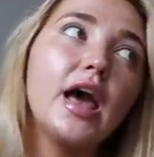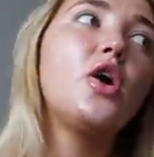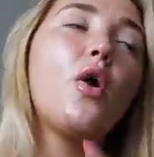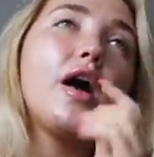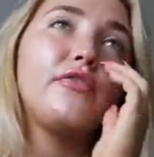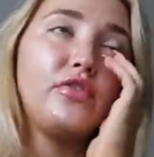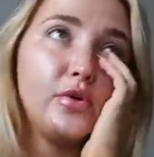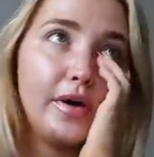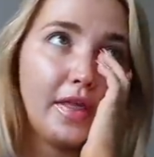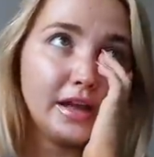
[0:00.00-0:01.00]
So I
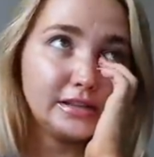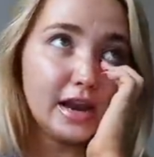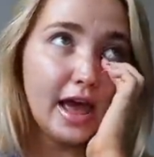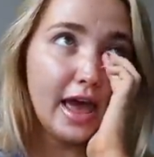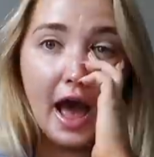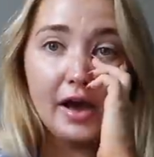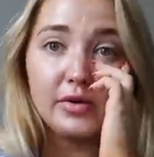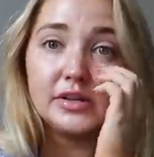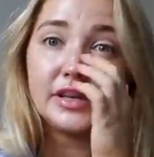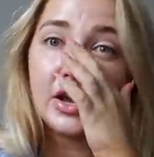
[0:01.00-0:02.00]
flew in last night. I
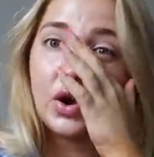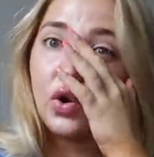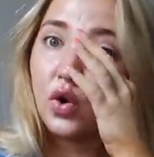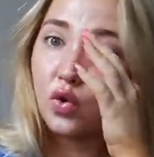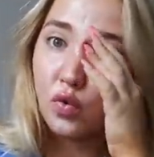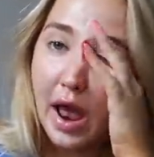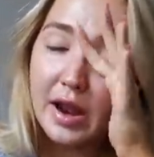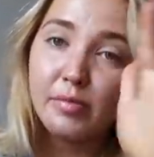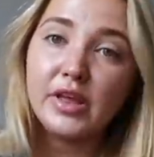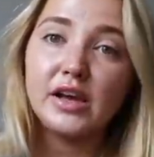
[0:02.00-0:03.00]
was
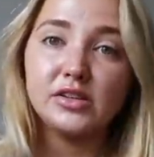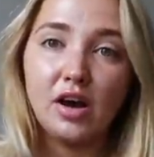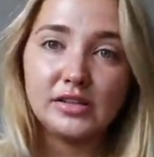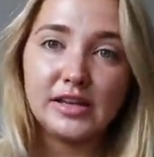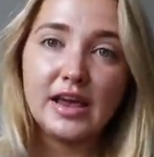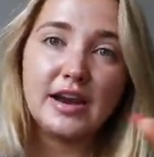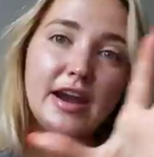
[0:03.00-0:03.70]
incredibly exhausted